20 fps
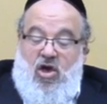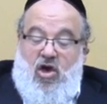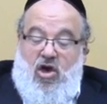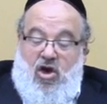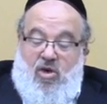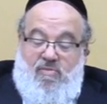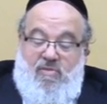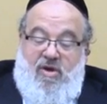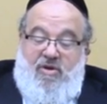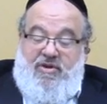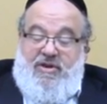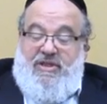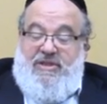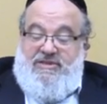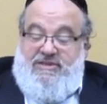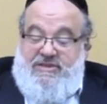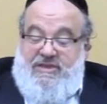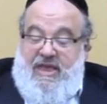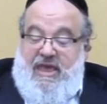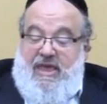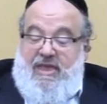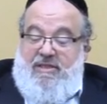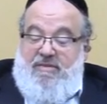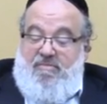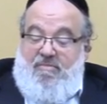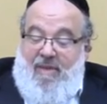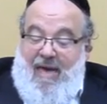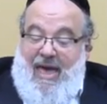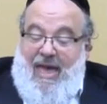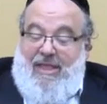Omer, and he
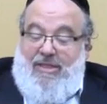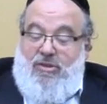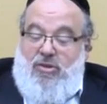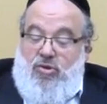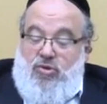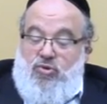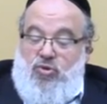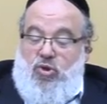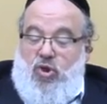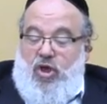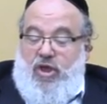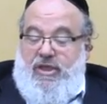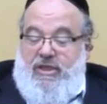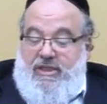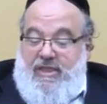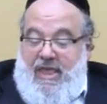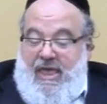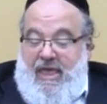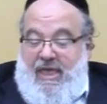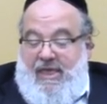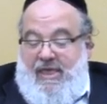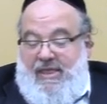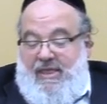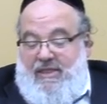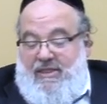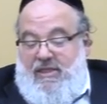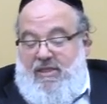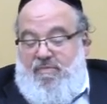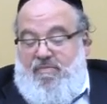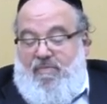said, Man
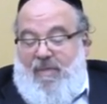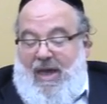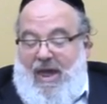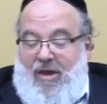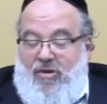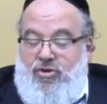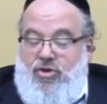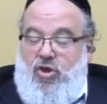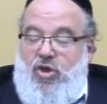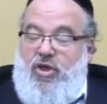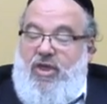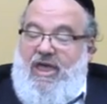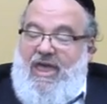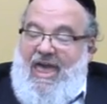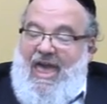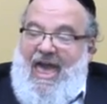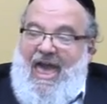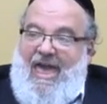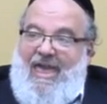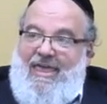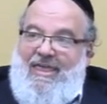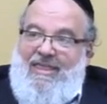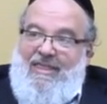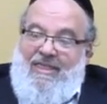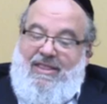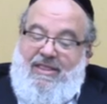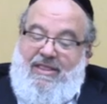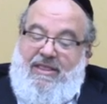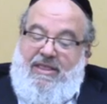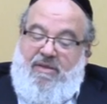loide lebar
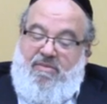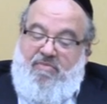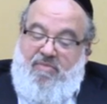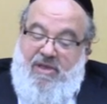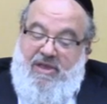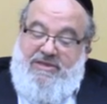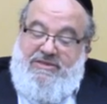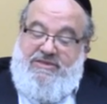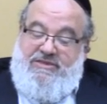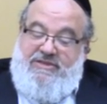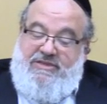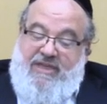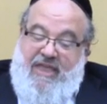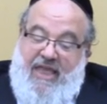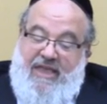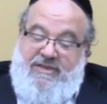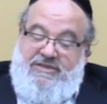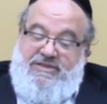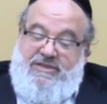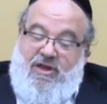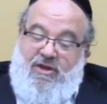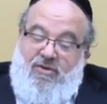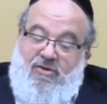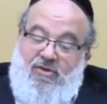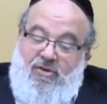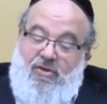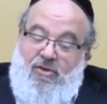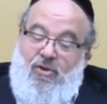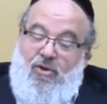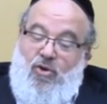Yochai de Mitz Kesar.
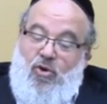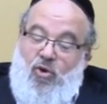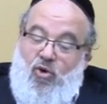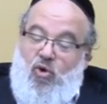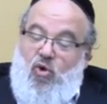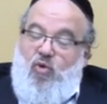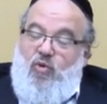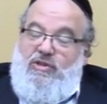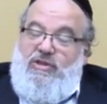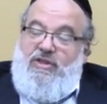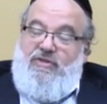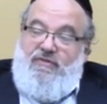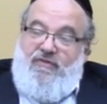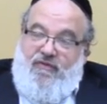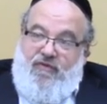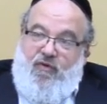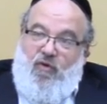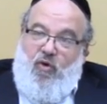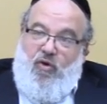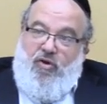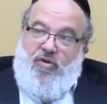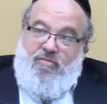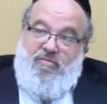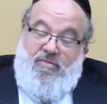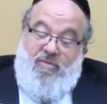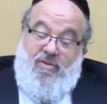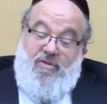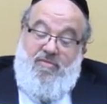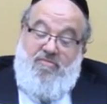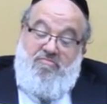Who will inform
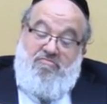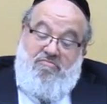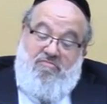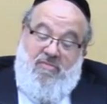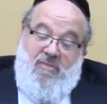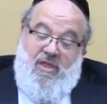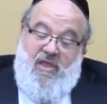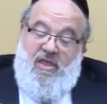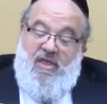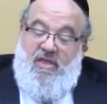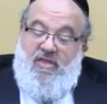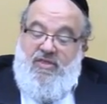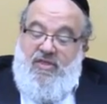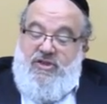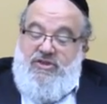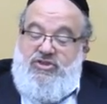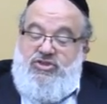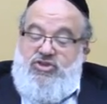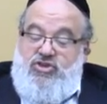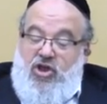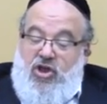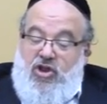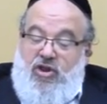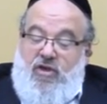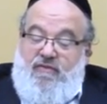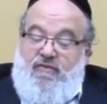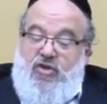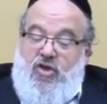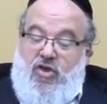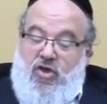the son
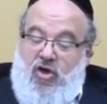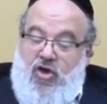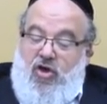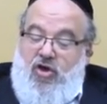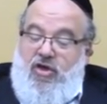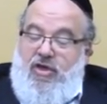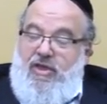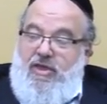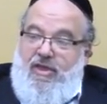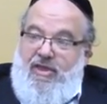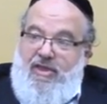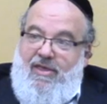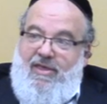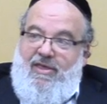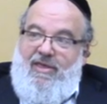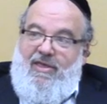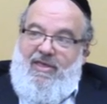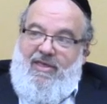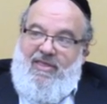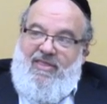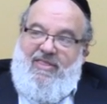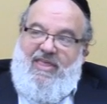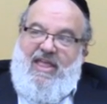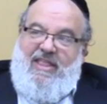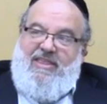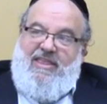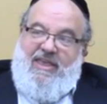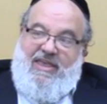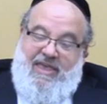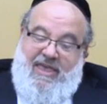of Yochai
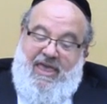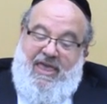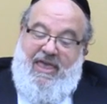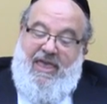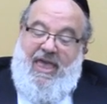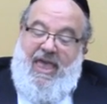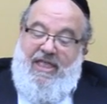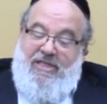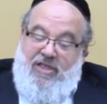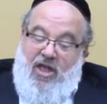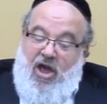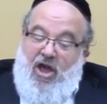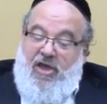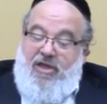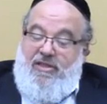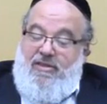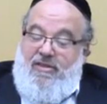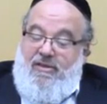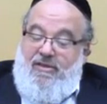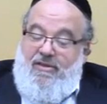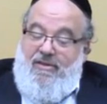that the king had died?